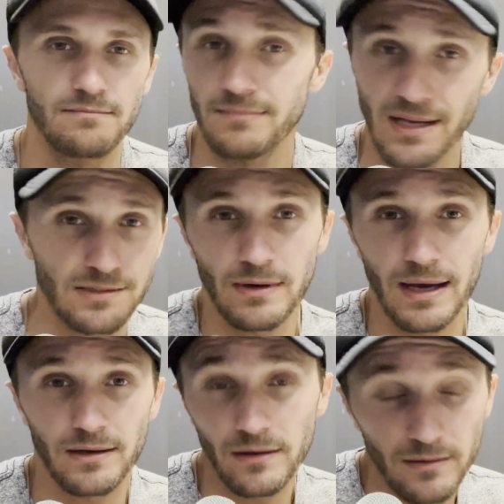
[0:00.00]
That's what I
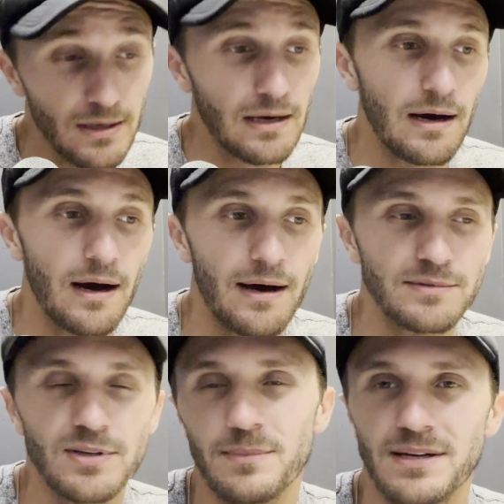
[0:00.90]
do.
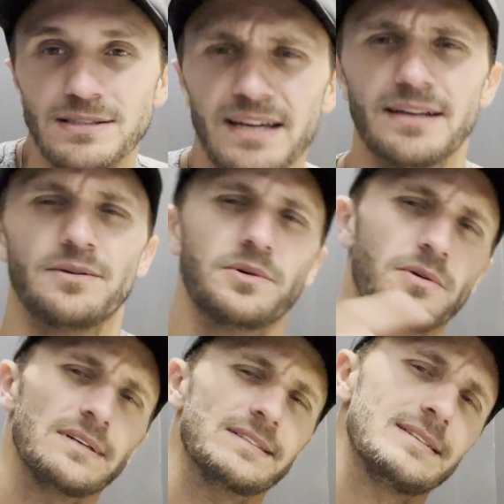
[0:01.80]
So I'm not saying don't go
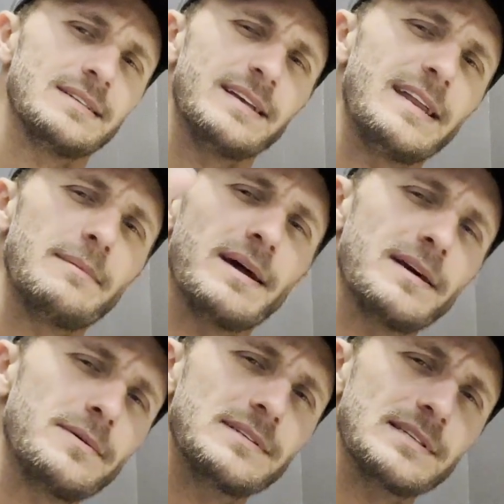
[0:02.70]
listen to anybody
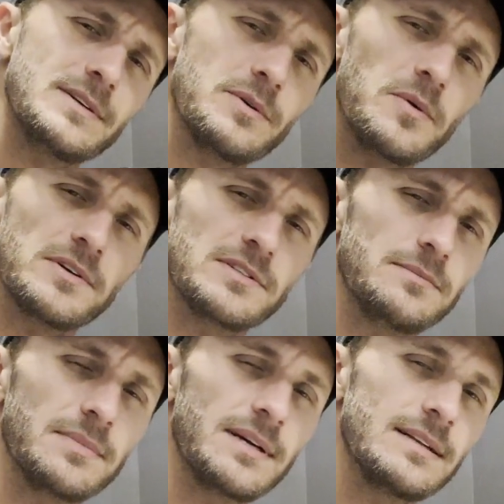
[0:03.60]
who isn't doing
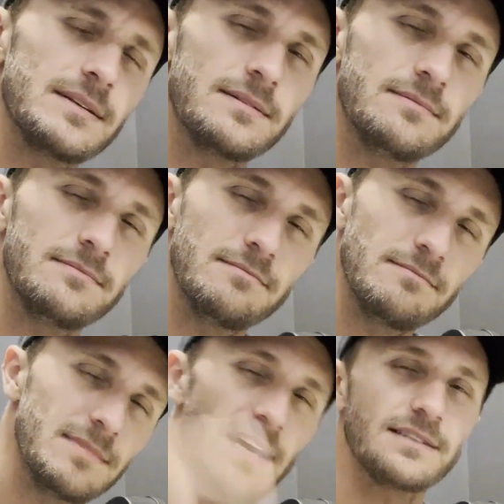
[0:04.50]
worship and
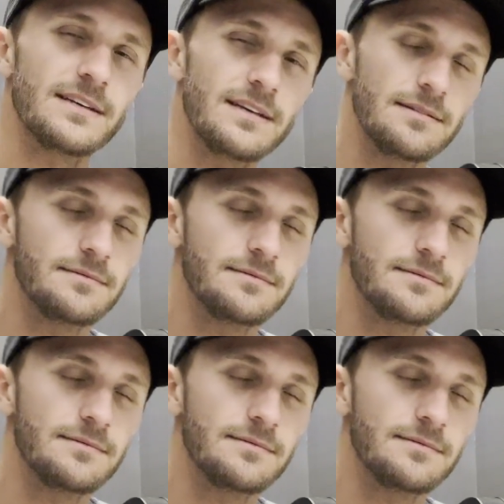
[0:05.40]
that's it.